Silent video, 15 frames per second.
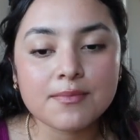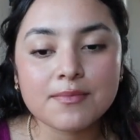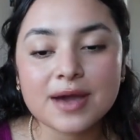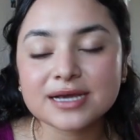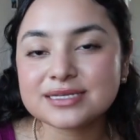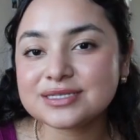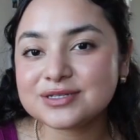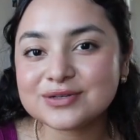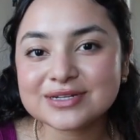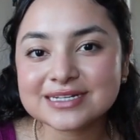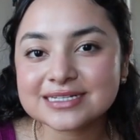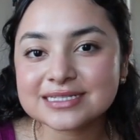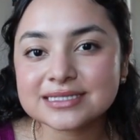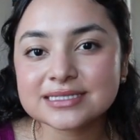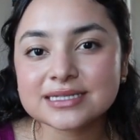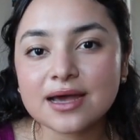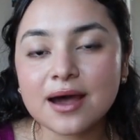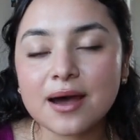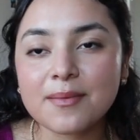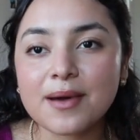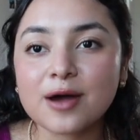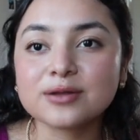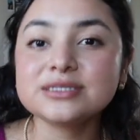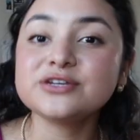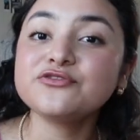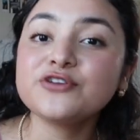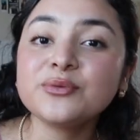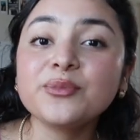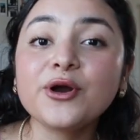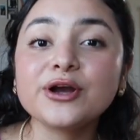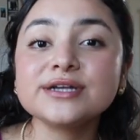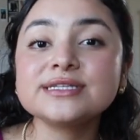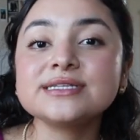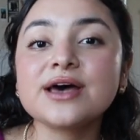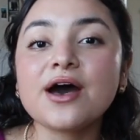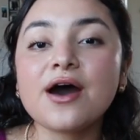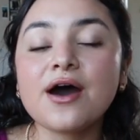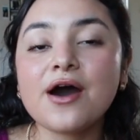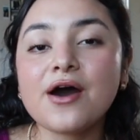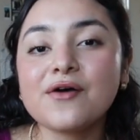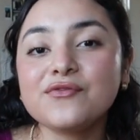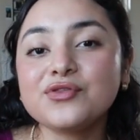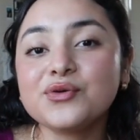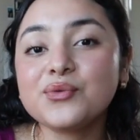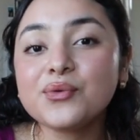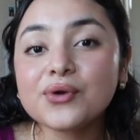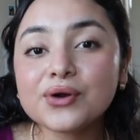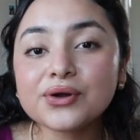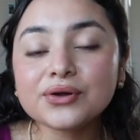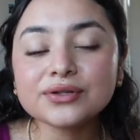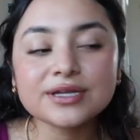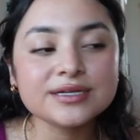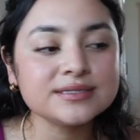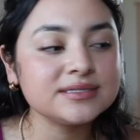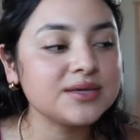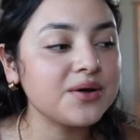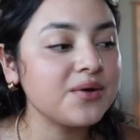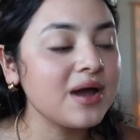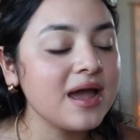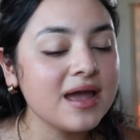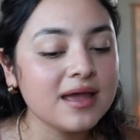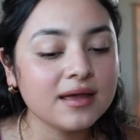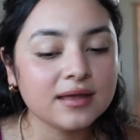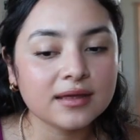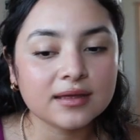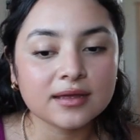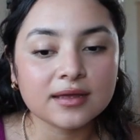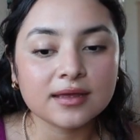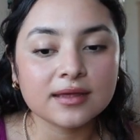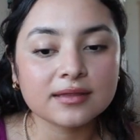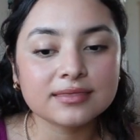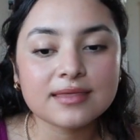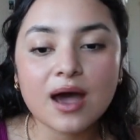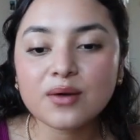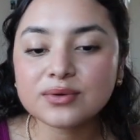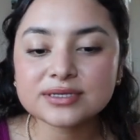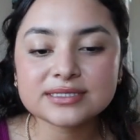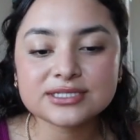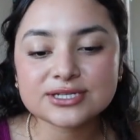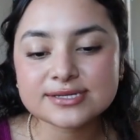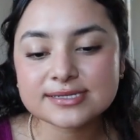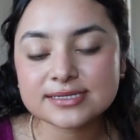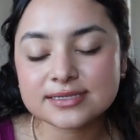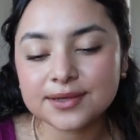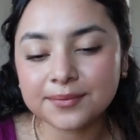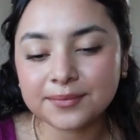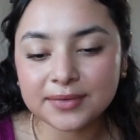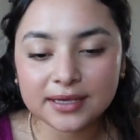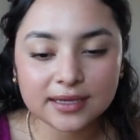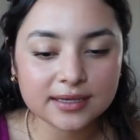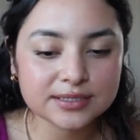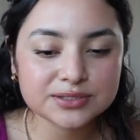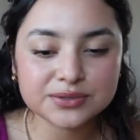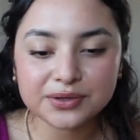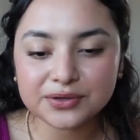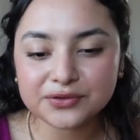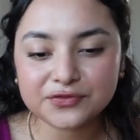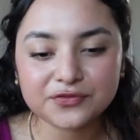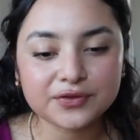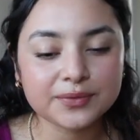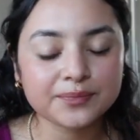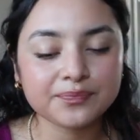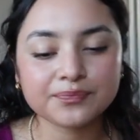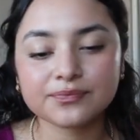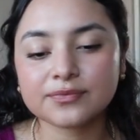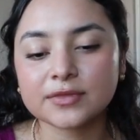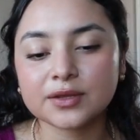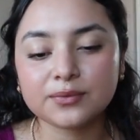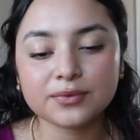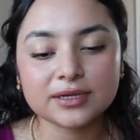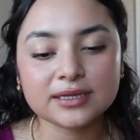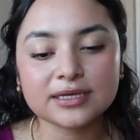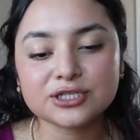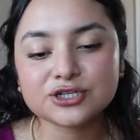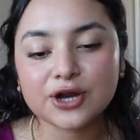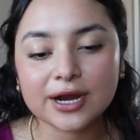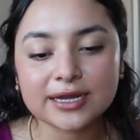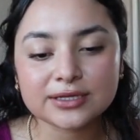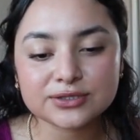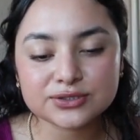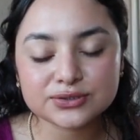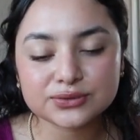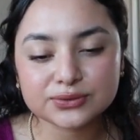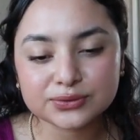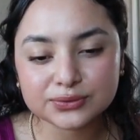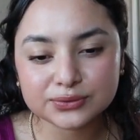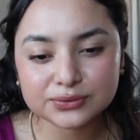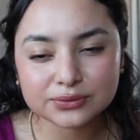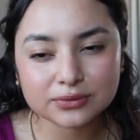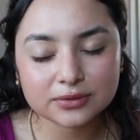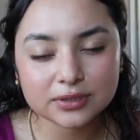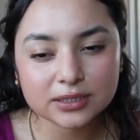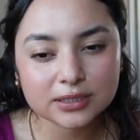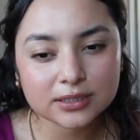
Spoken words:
my students about different parts of the world. And so that was just me sort of really trying to